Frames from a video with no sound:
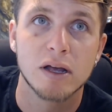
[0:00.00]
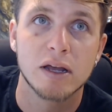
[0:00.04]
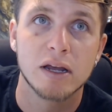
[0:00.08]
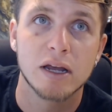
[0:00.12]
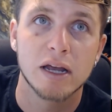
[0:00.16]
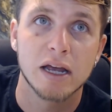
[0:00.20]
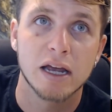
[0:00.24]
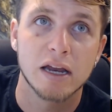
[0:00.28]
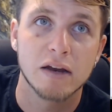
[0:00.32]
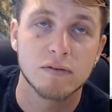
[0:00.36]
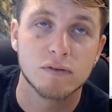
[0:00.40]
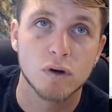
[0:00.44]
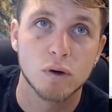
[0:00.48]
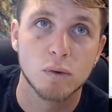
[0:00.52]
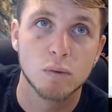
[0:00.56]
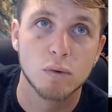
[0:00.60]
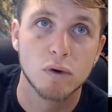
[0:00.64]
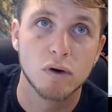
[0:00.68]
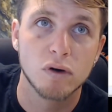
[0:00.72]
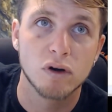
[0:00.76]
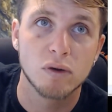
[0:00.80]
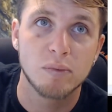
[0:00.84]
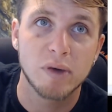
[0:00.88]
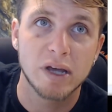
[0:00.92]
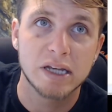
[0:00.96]
And if they're willing
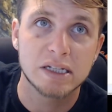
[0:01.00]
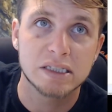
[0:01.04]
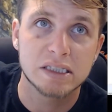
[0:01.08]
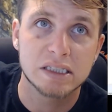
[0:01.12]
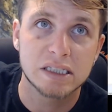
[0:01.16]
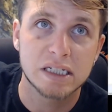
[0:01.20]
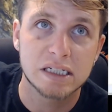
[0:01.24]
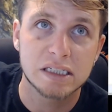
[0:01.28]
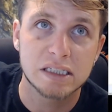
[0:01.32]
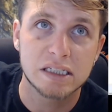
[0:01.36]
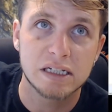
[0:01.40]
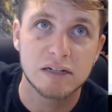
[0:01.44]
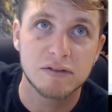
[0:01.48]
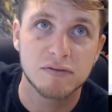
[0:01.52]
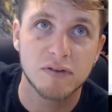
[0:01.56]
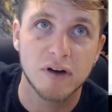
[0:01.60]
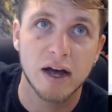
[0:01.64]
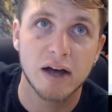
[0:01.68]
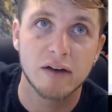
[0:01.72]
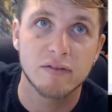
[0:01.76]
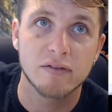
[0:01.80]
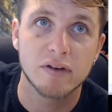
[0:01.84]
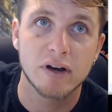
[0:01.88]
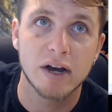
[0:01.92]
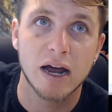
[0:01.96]
to pay
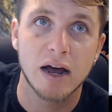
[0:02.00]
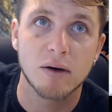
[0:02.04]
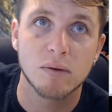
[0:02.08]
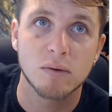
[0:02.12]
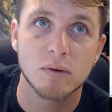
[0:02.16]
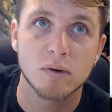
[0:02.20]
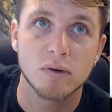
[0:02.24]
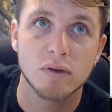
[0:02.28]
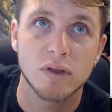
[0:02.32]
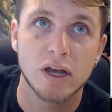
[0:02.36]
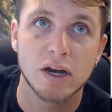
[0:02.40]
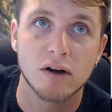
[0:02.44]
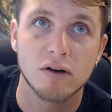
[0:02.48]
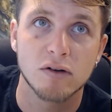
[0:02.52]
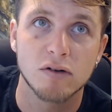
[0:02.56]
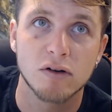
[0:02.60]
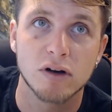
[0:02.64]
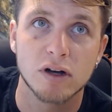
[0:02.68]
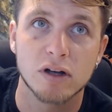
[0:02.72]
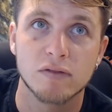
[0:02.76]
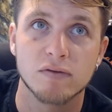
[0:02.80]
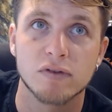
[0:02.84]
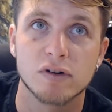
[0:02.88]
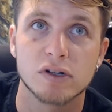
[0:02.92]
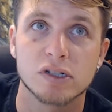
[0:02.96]
$65 an hour, they are
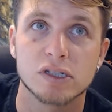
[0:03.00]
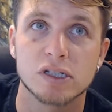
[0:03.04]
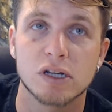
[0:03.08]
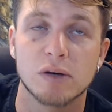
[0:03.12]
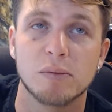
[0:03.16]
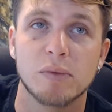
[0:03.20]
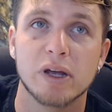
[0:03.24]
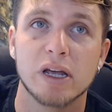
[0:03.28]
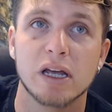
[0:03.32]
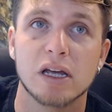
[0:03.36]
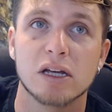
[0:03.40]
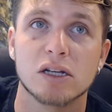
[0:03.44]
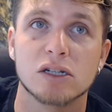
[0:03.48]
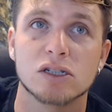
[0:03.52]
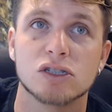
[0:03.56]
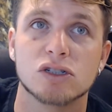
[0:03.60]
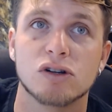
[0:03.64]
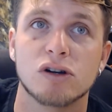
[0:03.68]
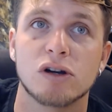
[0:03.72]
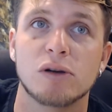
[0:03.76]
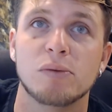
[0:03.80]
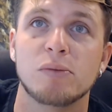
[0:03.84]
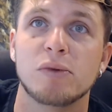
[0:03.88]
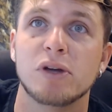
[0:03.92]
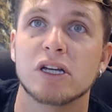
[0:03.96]
looking for somebody
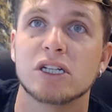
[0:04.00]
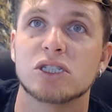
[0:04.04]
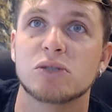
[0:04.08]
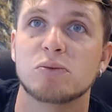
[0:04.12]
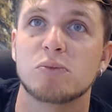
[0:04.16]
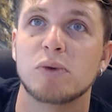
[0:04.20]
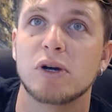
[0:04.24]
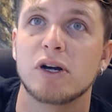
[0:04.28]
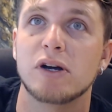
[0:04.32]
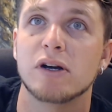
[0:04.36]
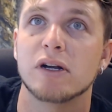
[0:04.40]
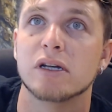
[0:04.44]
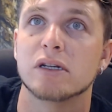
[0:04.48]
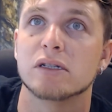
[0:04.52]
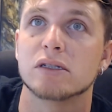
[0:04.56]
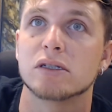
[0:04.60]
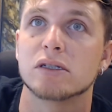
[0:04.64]
extremely experienced.